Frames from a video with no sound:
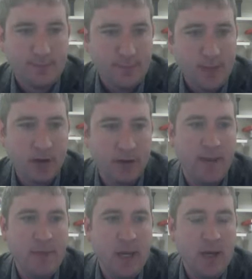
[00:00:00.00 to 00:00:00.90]

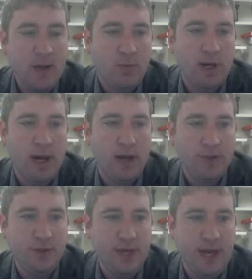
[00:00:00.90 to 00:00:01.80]
Okay, well, I'll
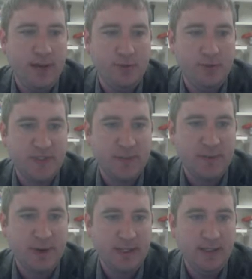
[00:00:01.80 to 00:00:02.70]
do that the same
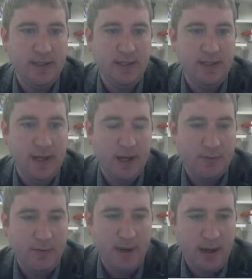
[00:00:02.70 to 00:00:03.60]
way I did it the other
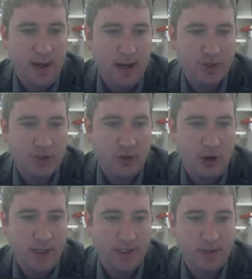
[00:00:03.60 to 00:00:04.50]
way. I'll just draw
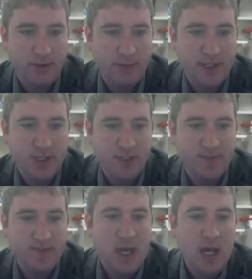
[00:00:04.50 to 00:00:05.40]
it in 2
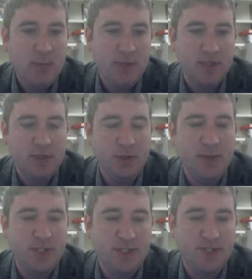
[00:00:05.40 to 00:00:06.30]
dimensions. But the 2
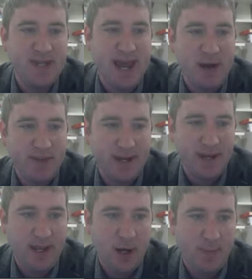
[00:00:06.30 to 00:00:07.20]
dimensions now that I
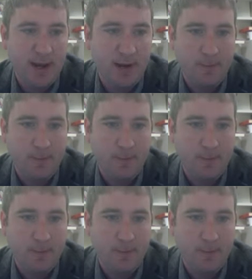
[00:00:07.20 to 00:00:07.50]
care about